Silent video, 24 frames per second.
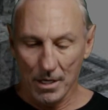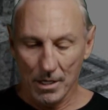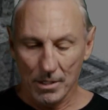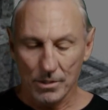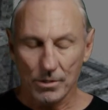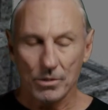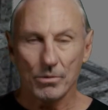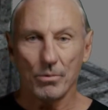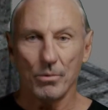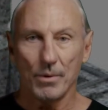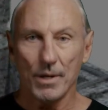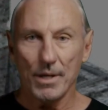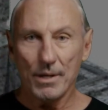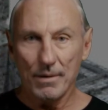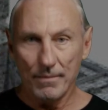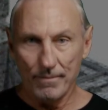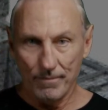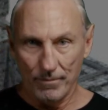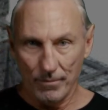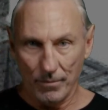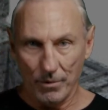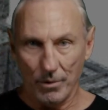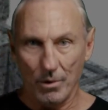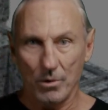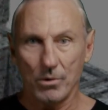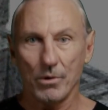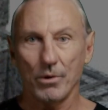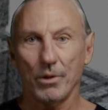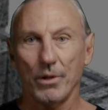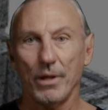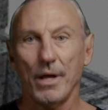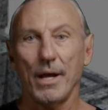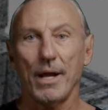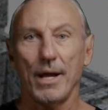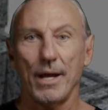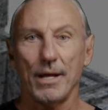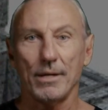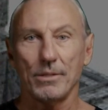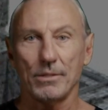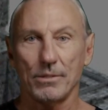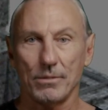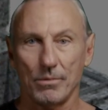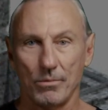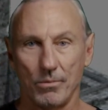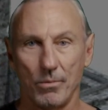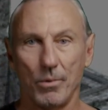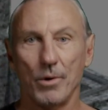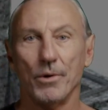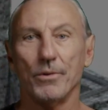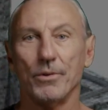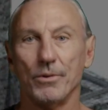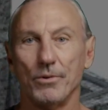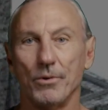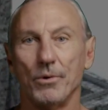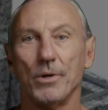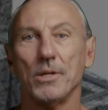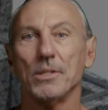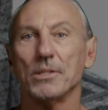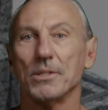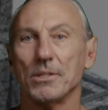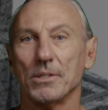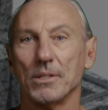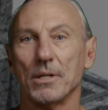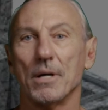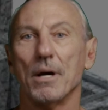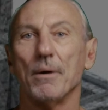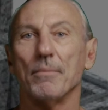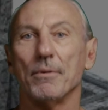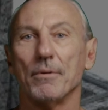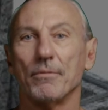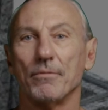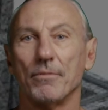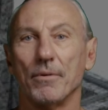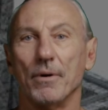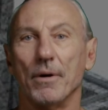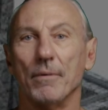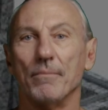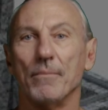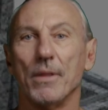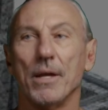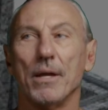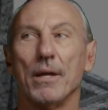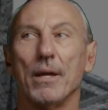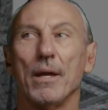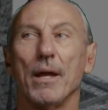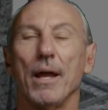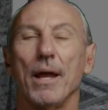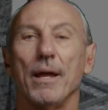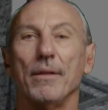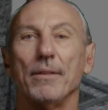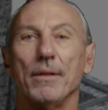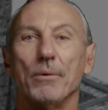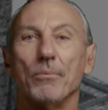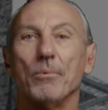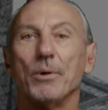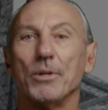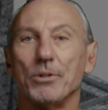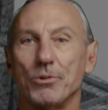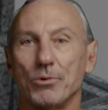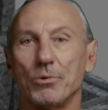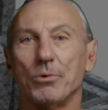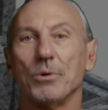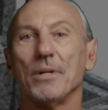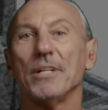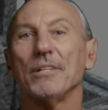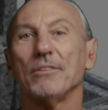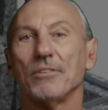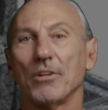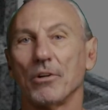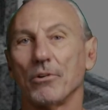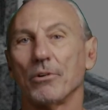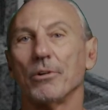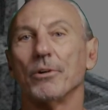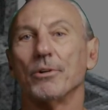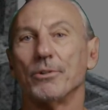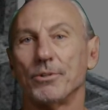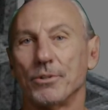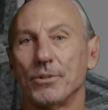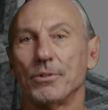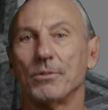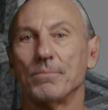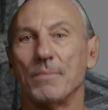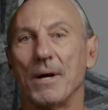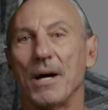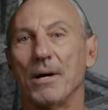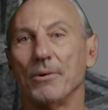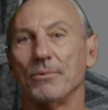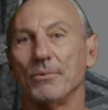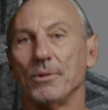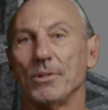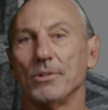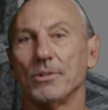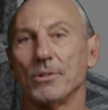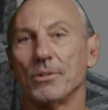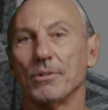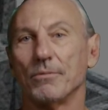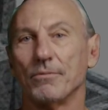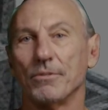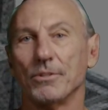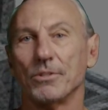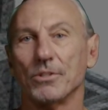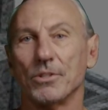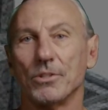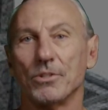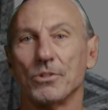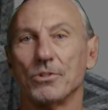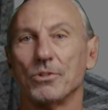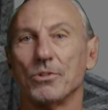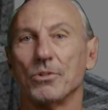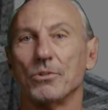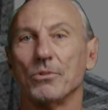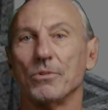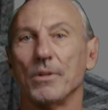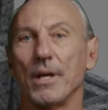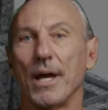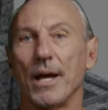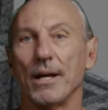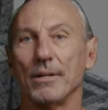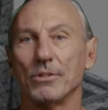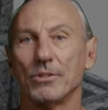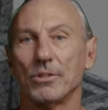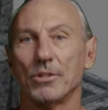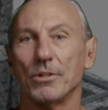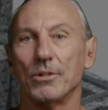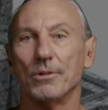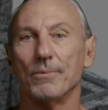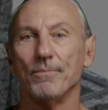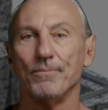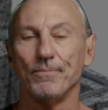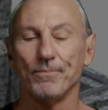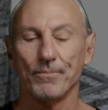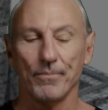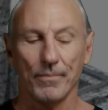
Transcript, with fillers: So we localize where the noise is coming from and then we treat the closest boundary surfaces to that. So